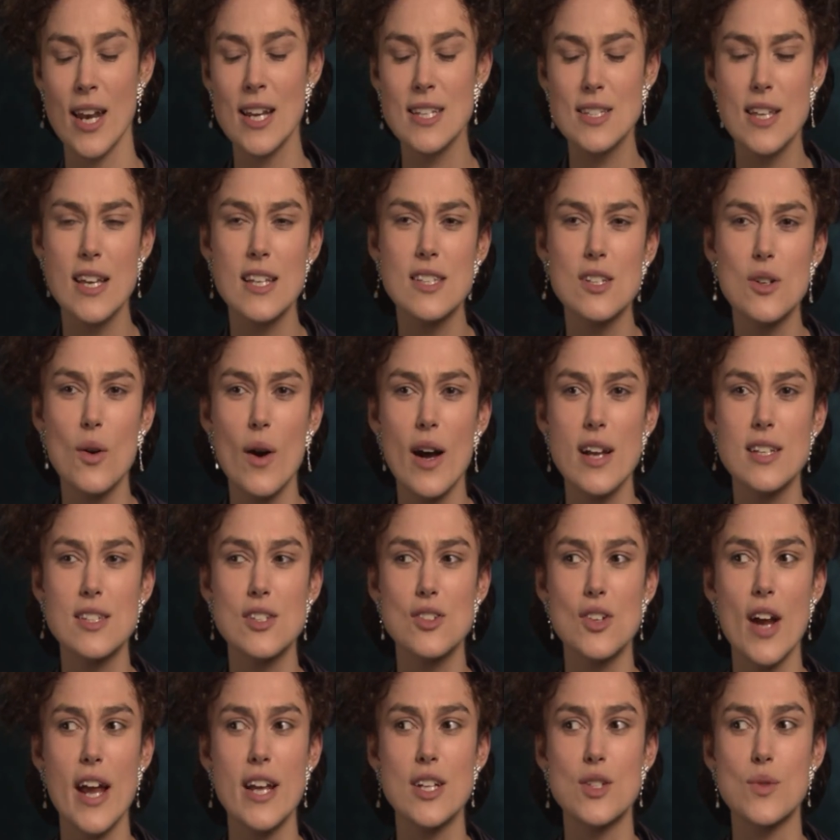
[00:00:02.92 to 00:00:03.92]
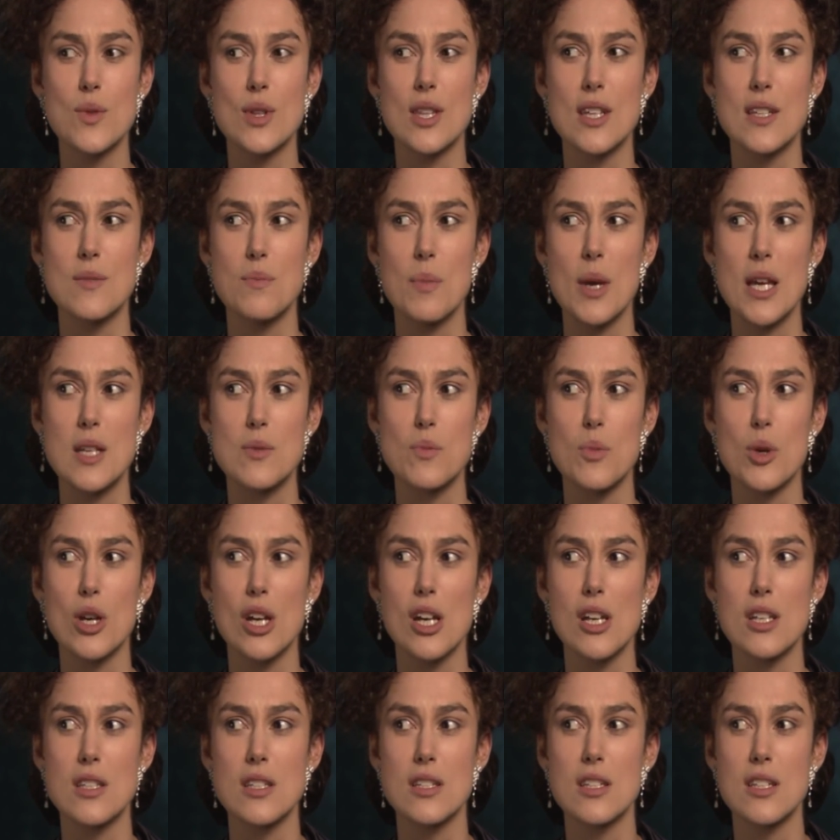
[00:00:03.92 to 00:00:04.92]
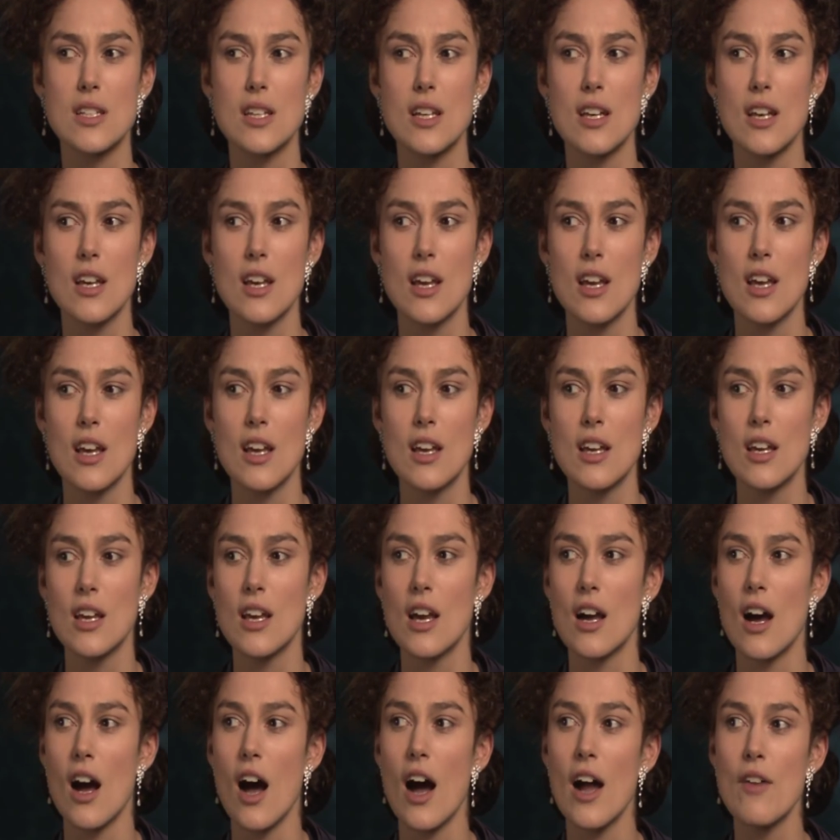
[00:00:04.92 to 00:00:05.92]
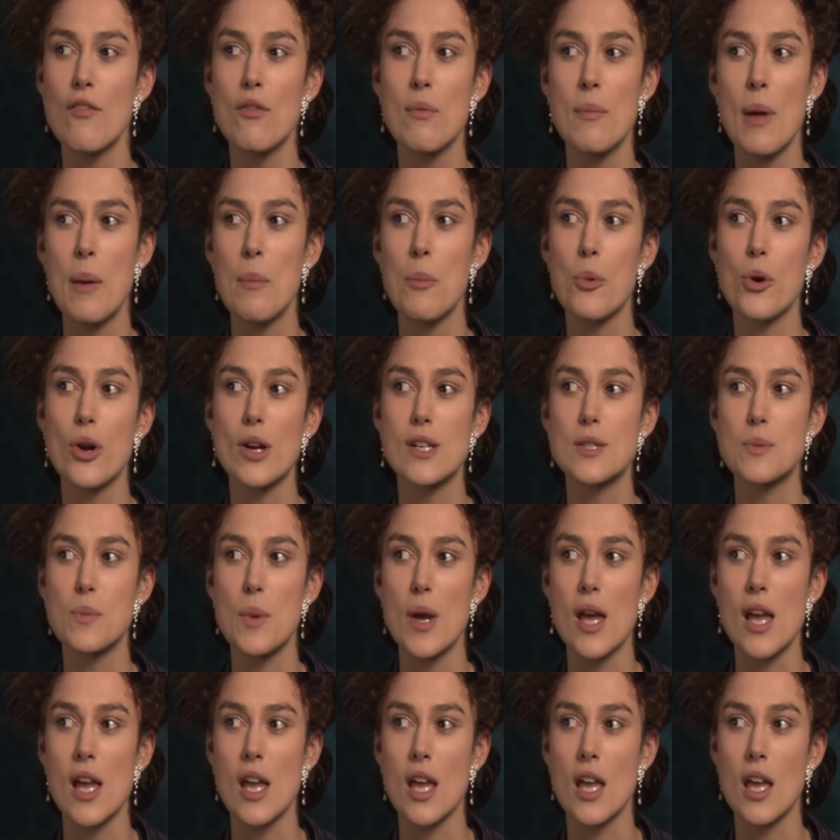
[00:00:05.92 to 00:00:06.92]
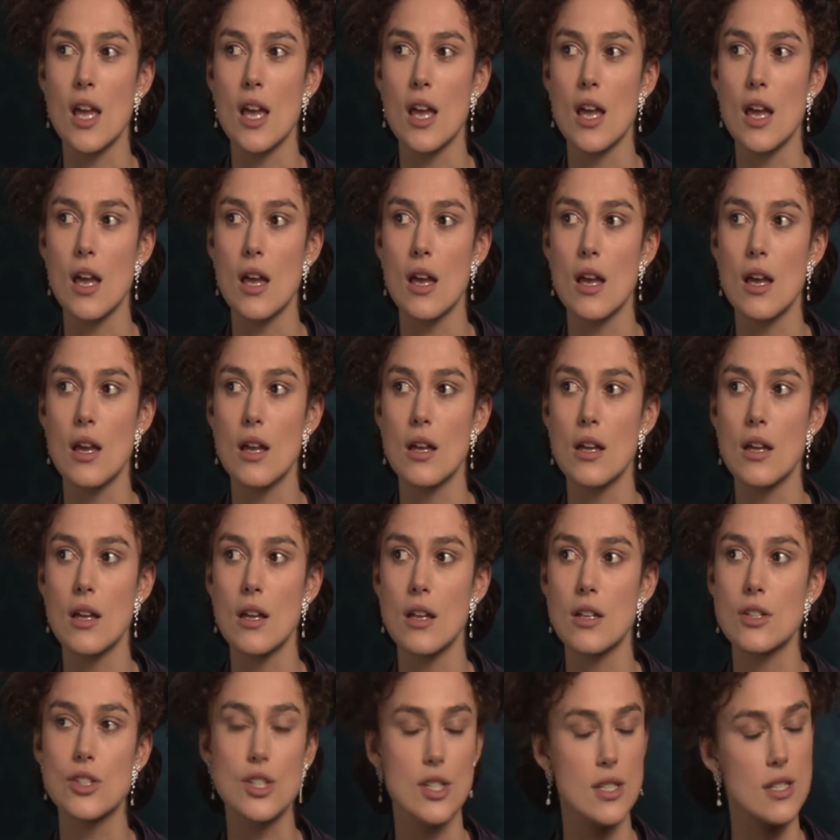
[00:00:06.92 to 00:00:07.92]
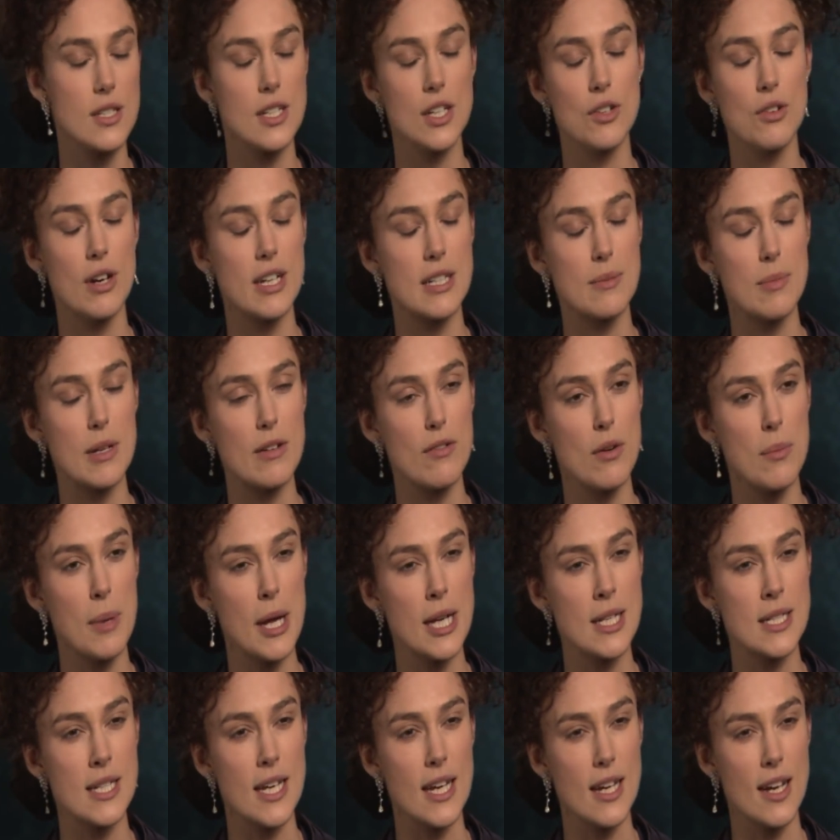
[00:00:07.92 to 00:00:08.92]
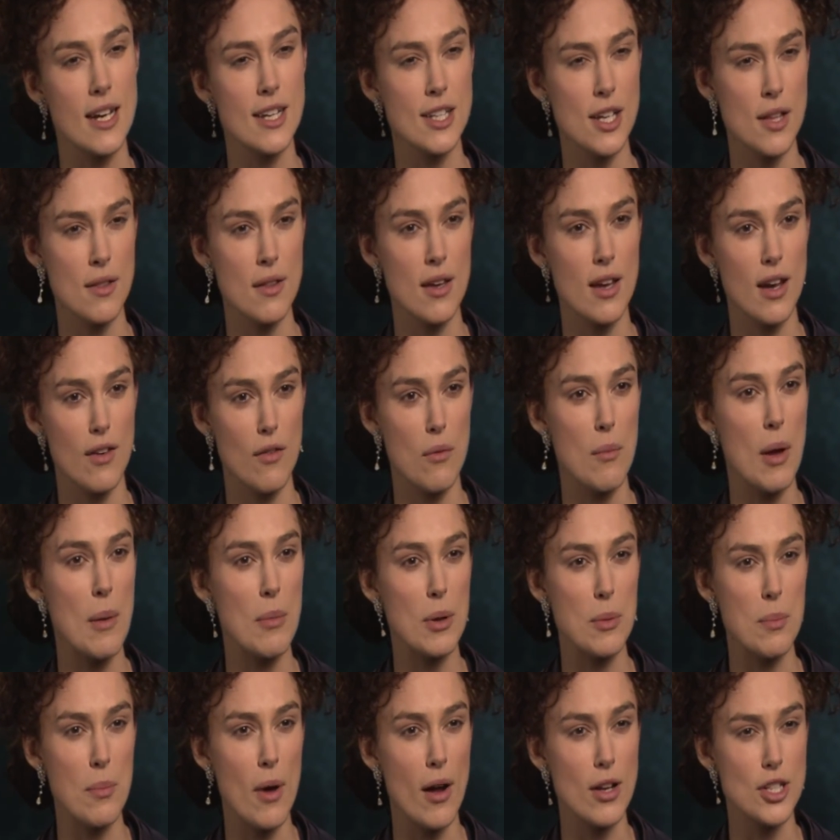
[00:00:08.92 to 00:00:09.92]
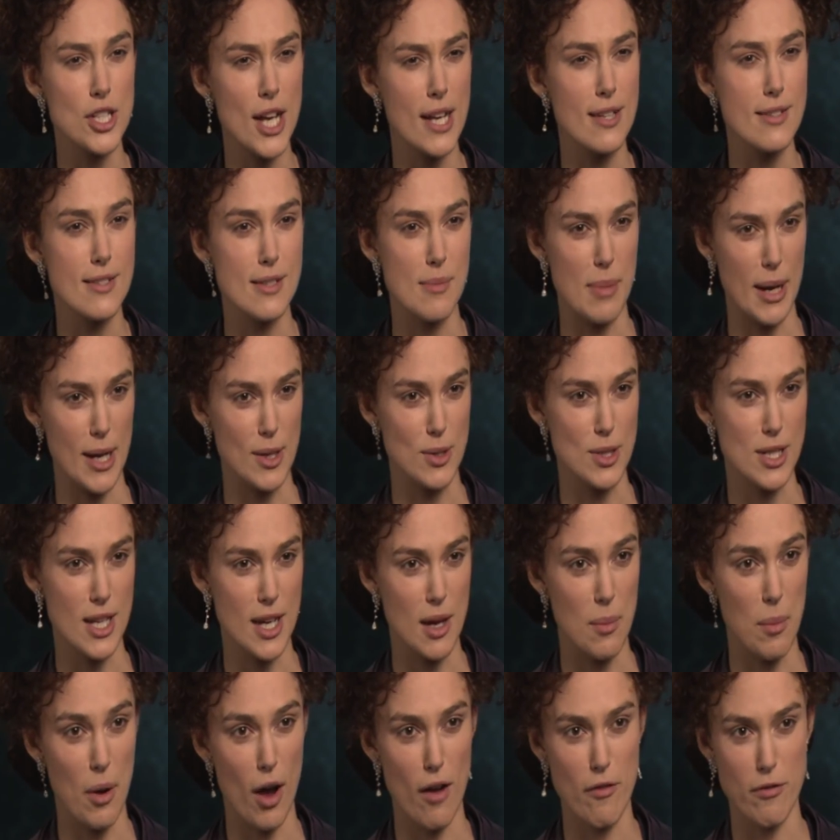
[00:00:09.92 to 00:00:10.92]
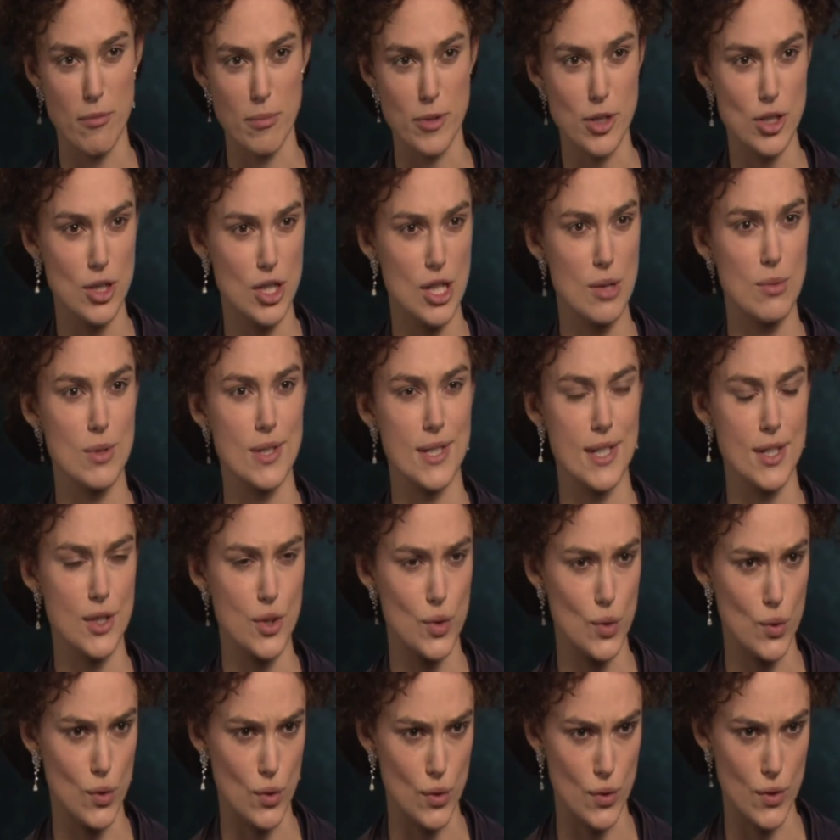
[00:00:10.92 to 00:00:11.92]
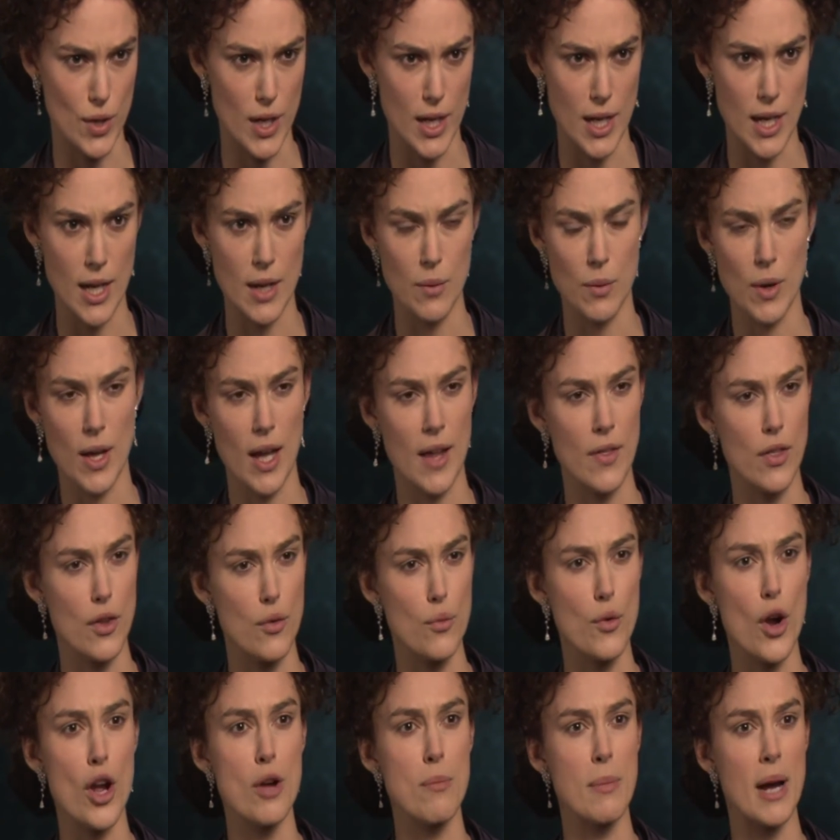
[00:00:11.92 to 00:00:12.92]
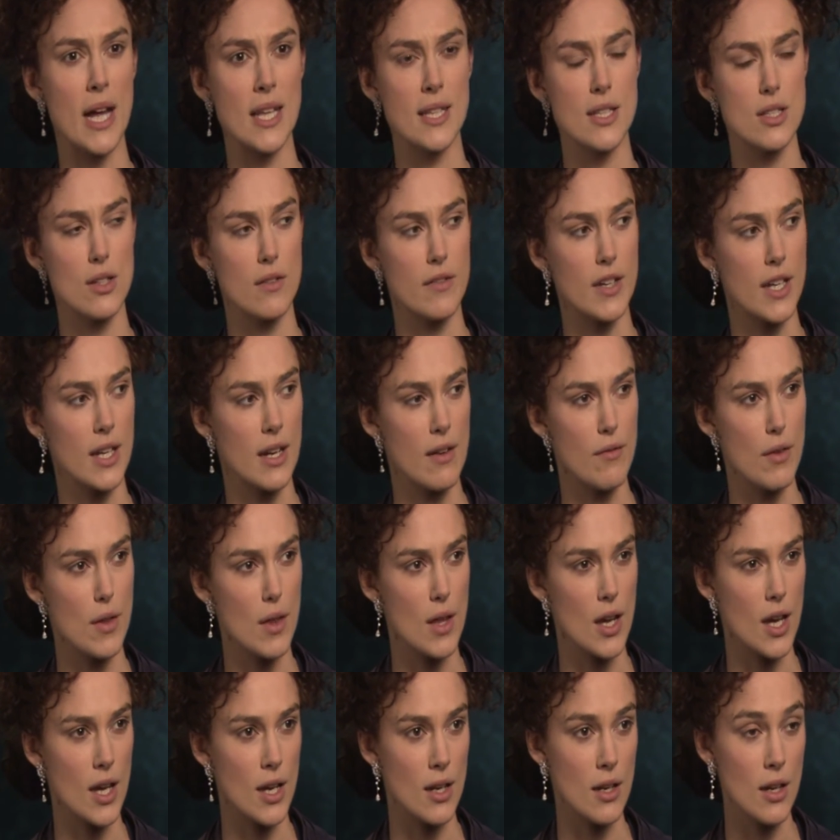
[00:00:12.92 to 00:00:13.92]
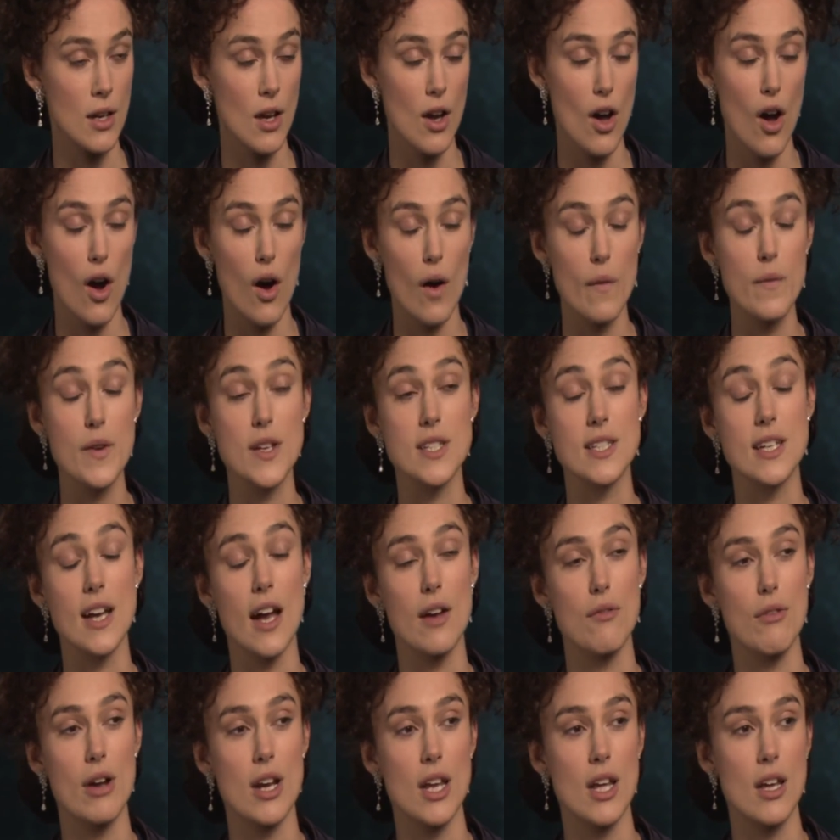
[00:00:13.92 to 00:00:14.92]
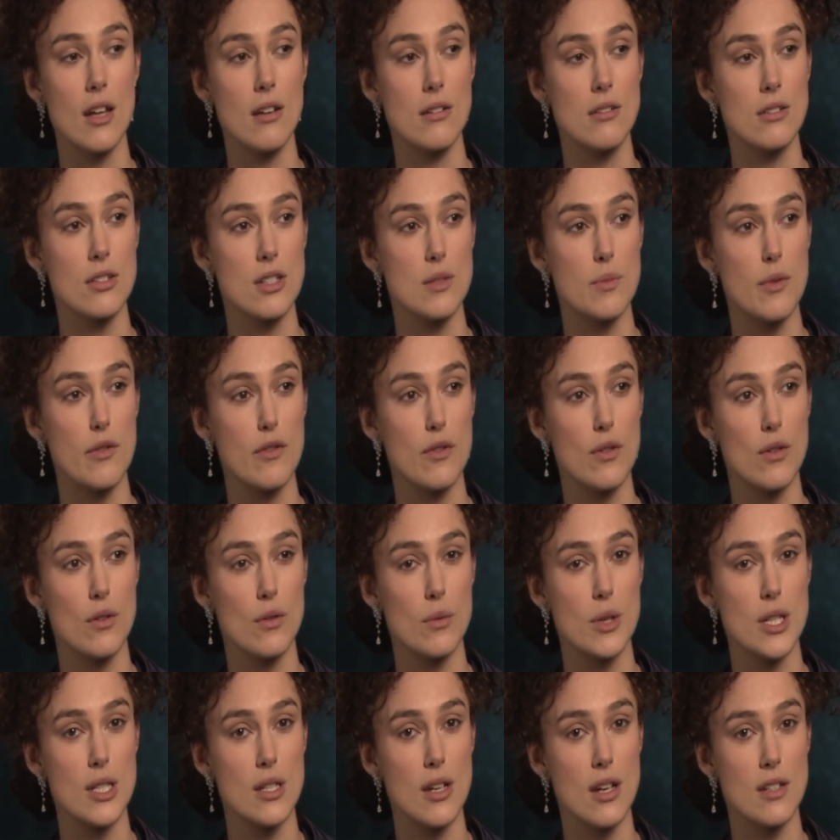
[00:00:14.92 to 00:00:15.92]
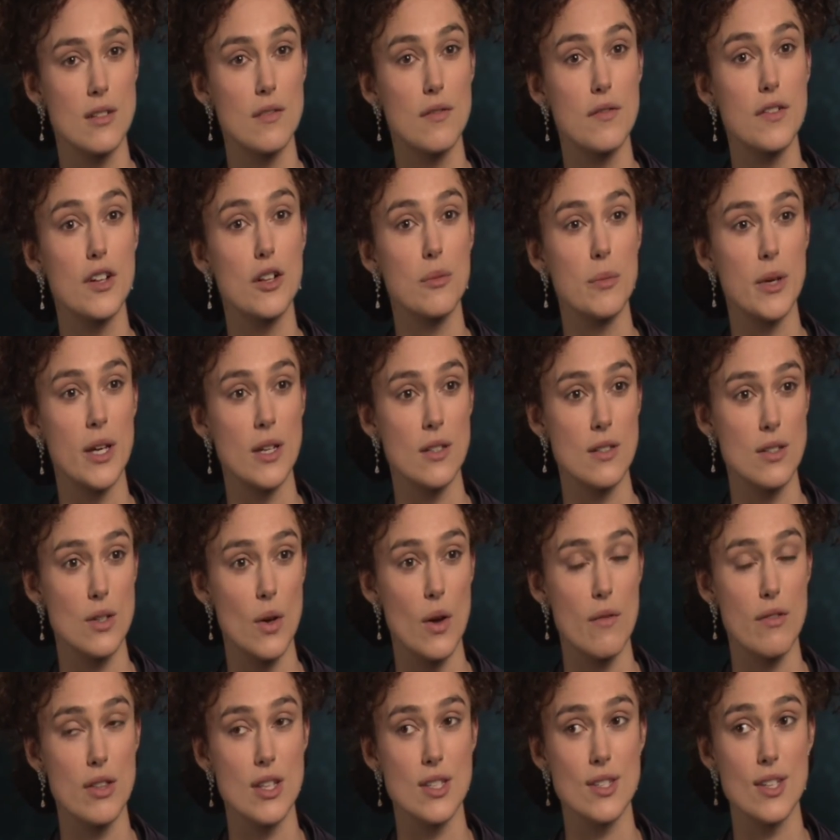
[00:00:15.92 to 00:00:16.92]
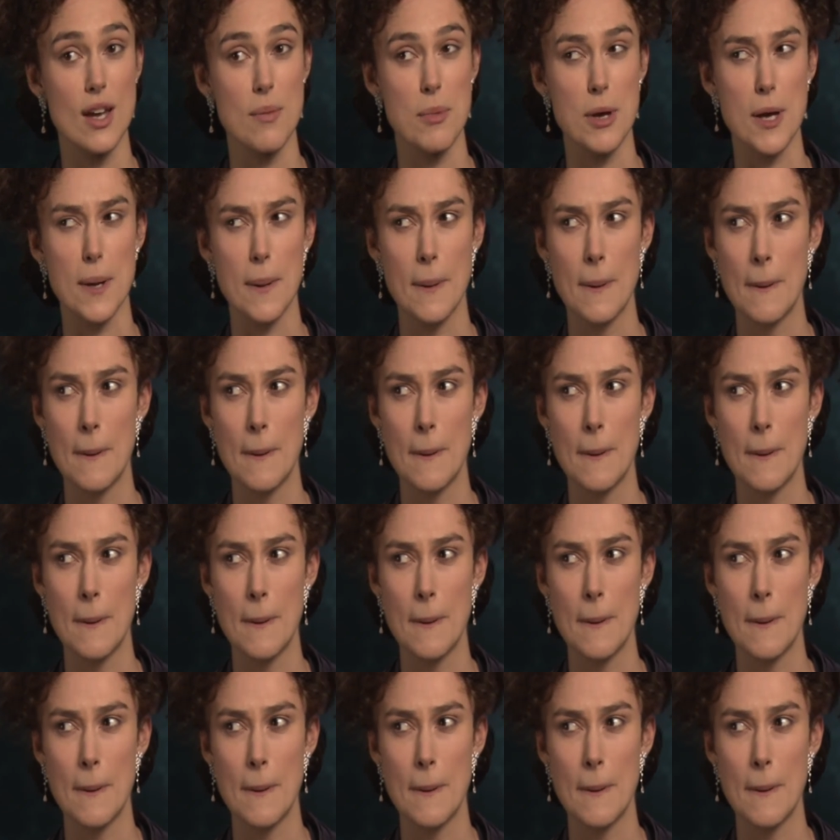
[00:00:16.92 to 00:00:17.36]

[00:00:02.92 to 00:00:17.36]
It's quite strange with this piece because I remember it as being just incredibly romantic. I don't think I remembered much else about it apart from that she was extraordinary in it and the romance of it and everything. And obviously I read it just before we started filming, so over the summer,